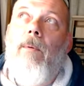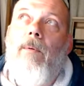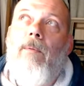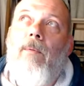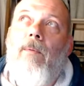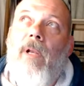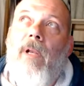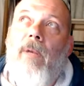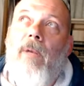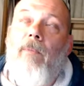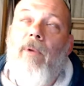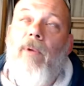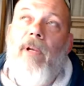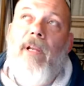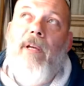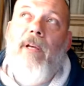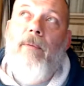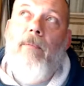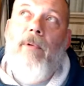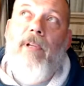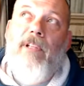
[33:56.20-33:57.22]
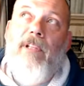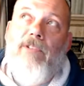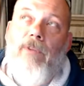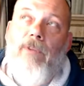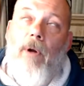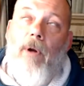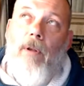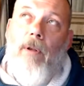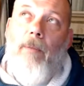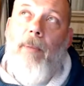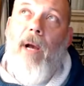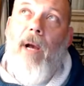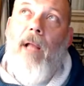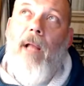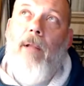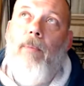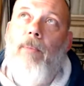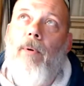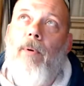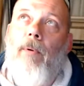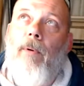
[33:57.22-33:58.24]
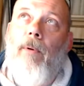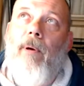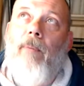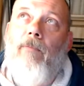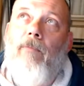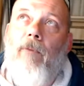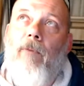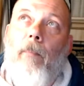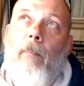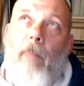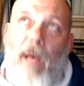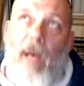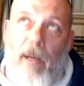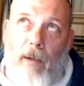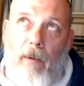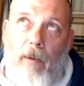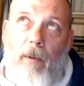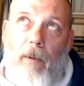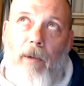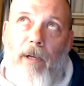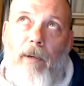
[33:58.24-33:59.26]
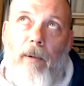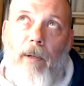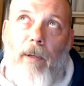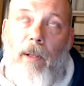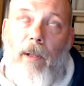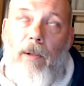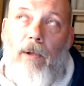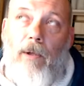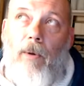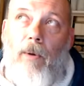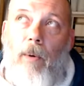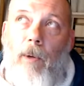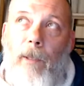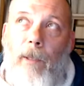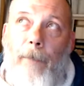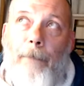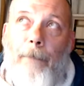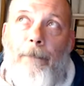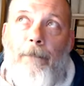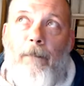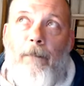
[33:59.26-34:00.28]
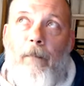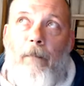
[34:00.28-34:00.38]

when they started the pilot program for medical here in Illinois,